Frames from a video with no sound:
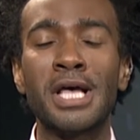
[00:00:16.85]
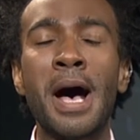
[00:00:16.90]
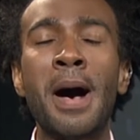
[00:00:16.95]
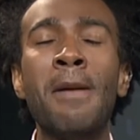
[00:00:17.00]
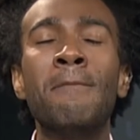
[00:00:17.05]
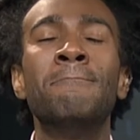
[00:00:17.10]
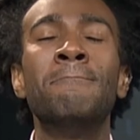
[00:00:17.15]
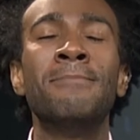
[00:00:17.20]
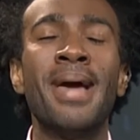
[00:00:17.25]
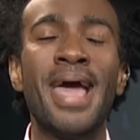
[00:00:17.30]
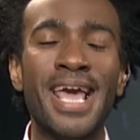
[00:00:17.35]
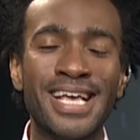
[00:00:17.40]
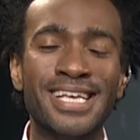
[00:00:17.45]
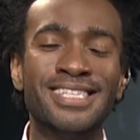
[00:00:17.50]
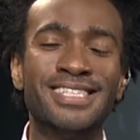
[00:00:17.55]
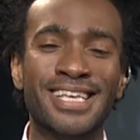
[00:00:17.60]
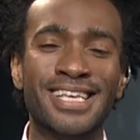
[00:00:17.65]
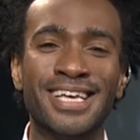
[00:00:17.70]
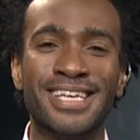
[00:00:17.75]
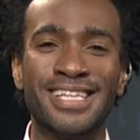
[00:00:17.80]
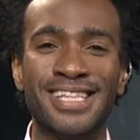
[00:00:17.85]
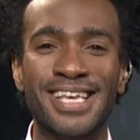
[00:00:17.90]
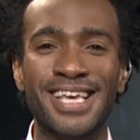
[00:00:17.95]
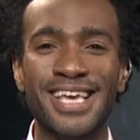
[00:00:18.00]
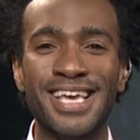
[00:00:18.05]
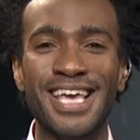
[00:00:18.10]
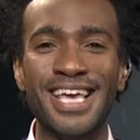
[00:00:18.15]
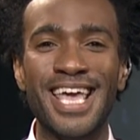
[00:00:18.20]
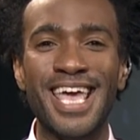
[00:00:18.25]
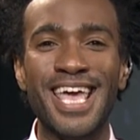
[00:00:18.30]

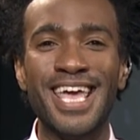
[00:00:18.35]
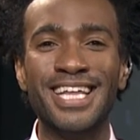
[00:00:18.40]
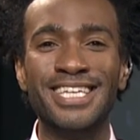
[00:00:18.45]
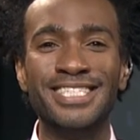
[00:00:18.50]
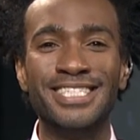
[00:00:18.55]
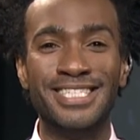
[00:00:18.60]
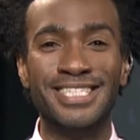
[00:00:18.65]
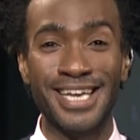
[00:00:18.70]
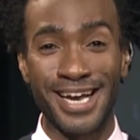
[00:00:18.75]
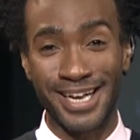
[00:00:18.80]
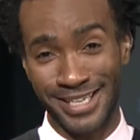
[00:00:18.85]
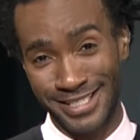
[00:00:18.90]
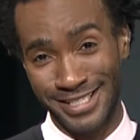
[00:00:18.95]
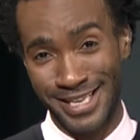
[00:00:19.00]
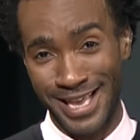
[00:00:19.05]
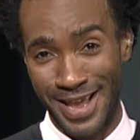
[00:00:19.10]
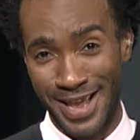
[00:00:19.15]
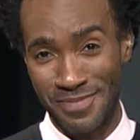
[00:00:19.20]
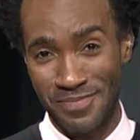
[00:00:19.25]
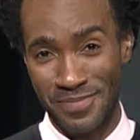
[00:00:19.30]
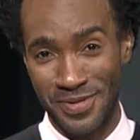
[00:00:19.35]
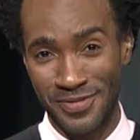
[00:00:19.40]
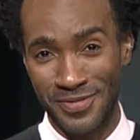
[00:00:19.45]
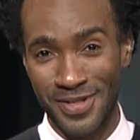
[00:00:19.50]
amazingly in duct tape.